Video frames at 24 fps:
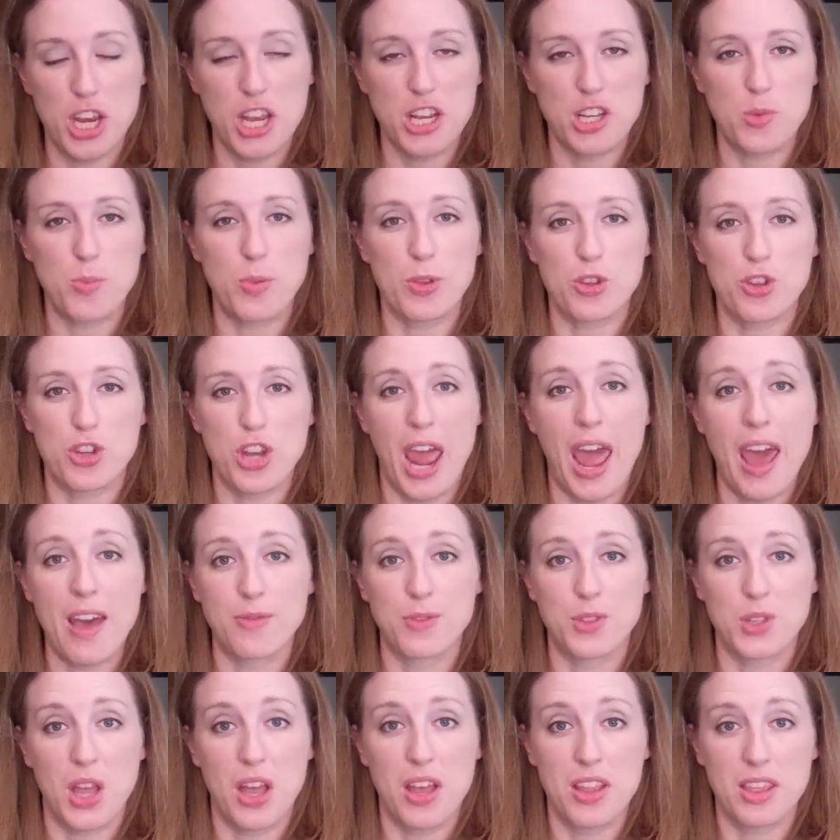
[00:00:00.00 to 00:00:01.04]
the
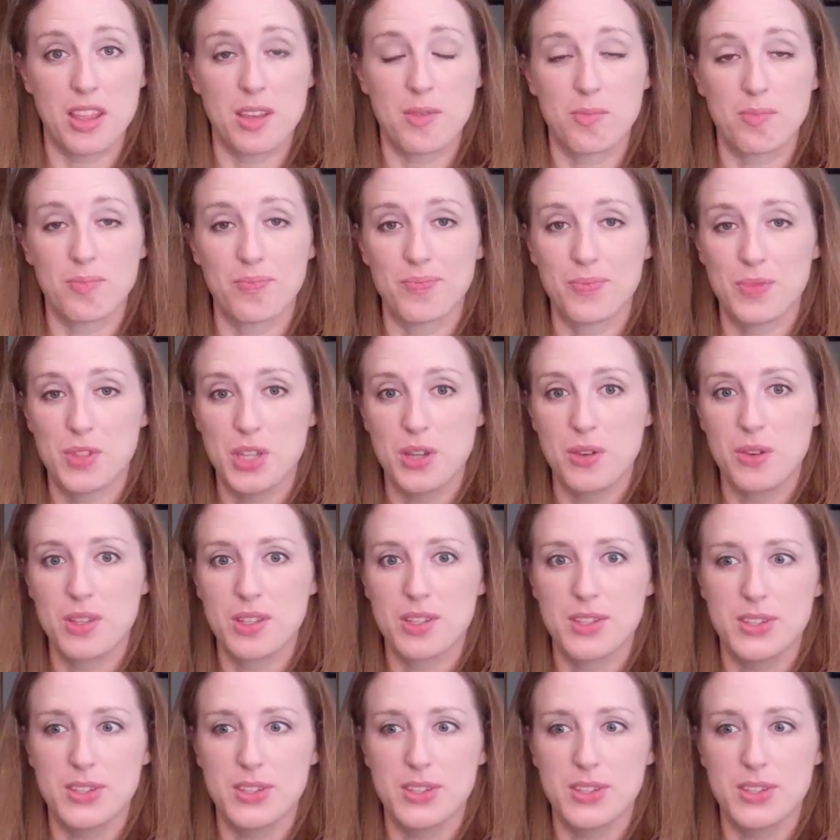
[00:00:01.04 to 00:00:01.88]
interchangeable shafts on them.